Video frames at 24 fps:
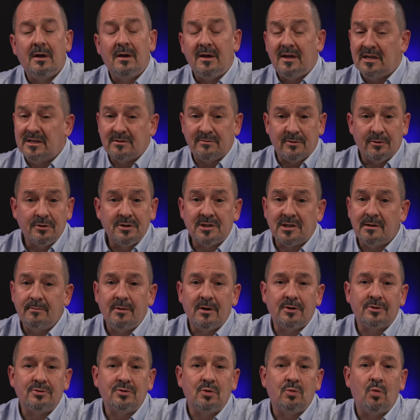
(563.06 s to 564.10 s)
It's very
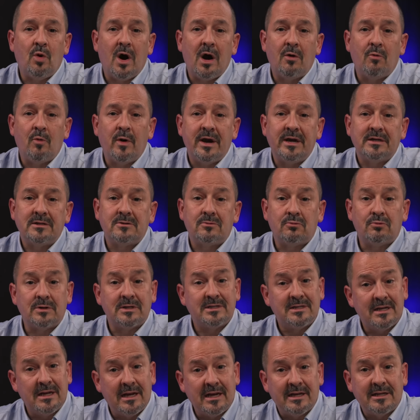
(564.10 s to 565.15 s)
similar to Huawei's
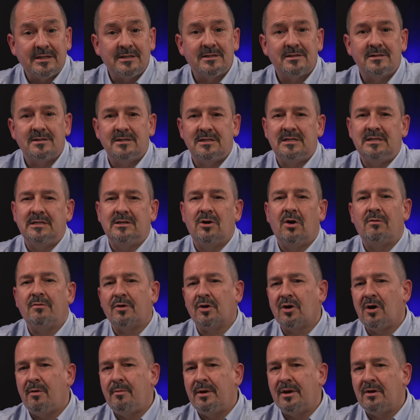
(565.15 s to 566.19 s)
resilience in
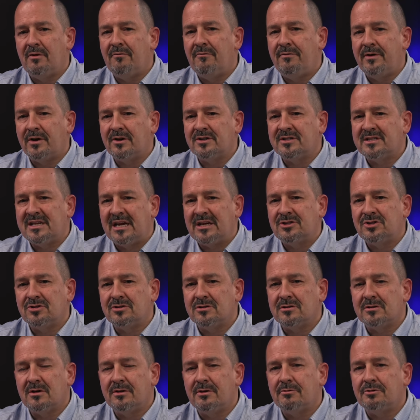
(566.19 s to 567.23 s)
overcoming unfair
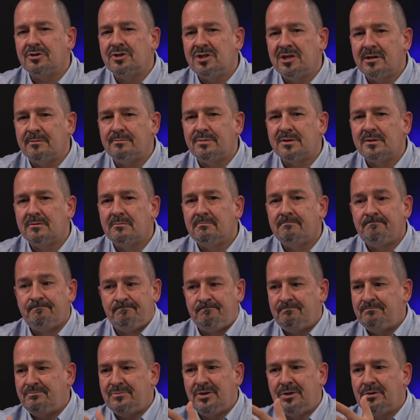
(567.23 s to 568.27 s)
sanctions on their chips.
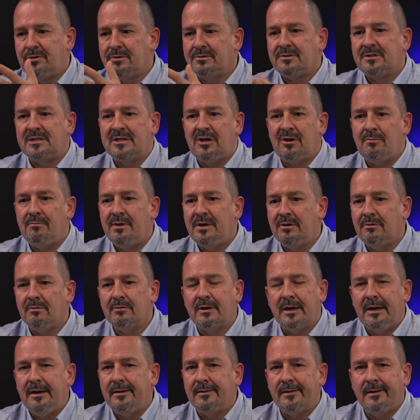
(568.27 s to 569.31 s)
You don't sell me,
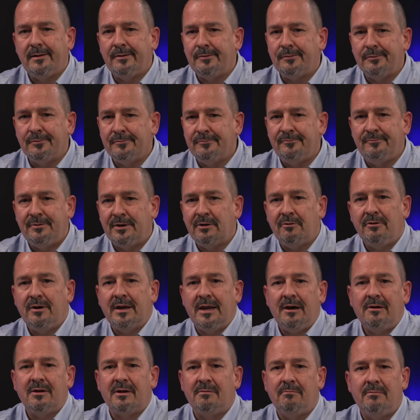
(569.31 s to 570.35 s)
okay, I'll figure it
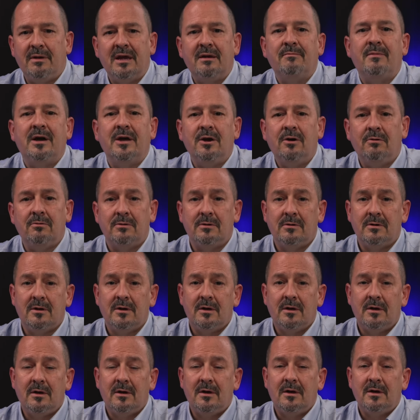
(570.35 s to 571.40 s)
out, I'll make my own.
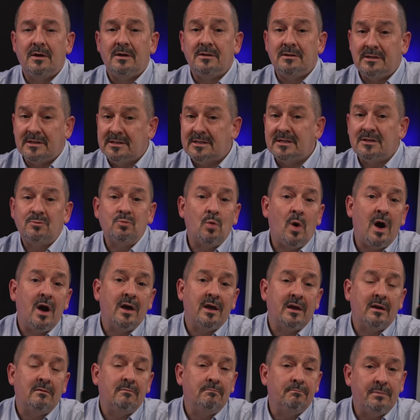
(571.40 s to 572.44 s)
This is
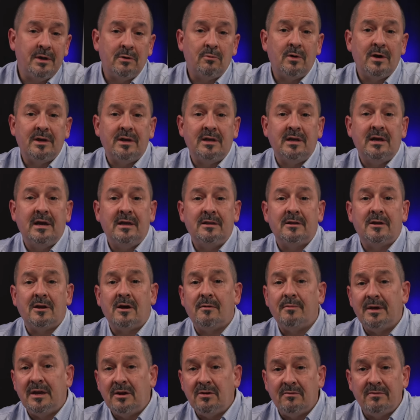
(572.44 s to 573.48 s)
why BYD ended
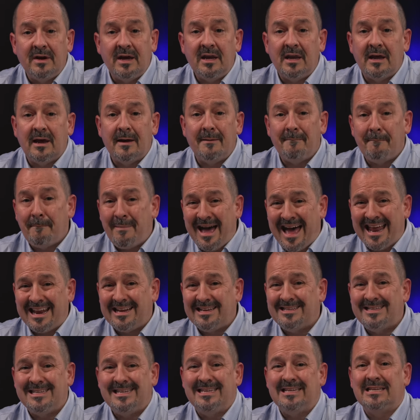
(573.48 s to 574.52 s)
up innovating and
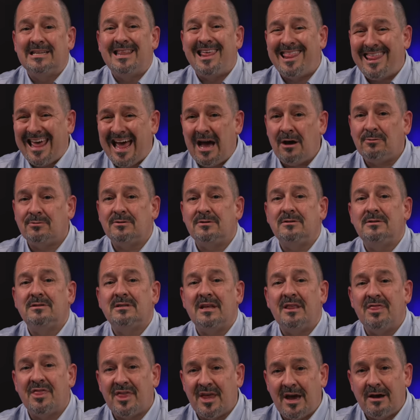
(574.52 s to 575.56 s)
patenting thousands
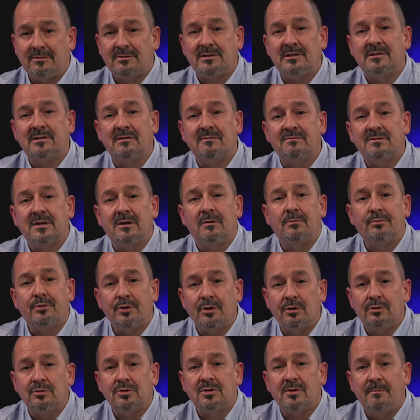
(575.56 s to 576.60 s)
and thousands of cell
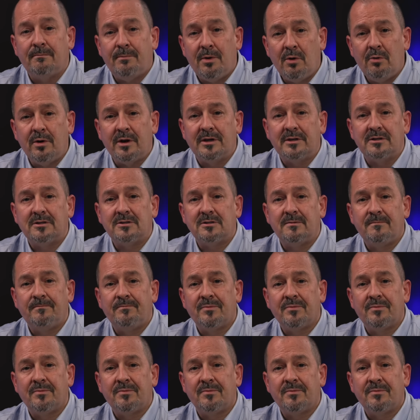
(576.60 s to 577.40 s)
produced components.